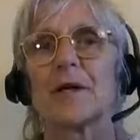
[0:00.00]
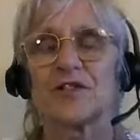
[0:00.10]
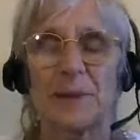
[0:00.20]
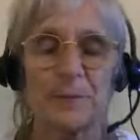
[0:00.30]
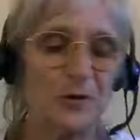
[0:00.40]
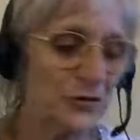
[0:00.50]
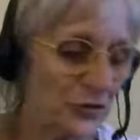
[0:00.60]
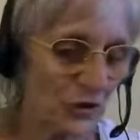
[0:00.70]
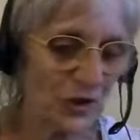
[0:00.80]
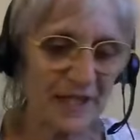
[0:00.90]
because i'm
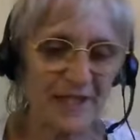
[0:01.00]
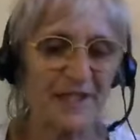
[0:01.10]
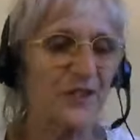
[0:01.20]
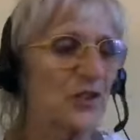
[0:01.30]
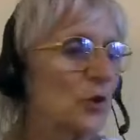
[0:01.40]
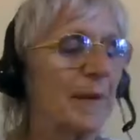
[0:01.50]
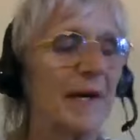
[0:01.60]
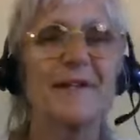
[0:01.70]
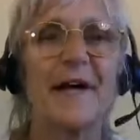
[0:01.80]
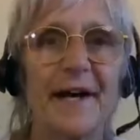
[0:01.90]
controlling it and doing
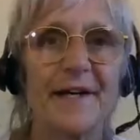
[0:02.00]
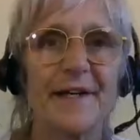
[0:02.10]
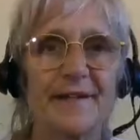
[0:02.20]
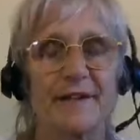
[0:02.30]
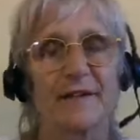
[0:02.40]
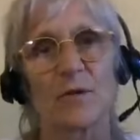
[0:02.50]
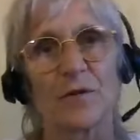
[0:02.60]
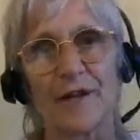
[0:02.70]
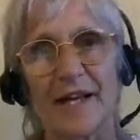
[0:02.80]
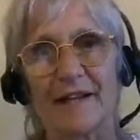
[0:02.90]
my diet and
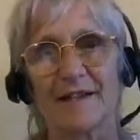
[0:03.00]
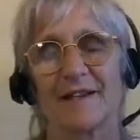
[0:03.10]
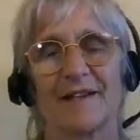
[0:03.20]
all that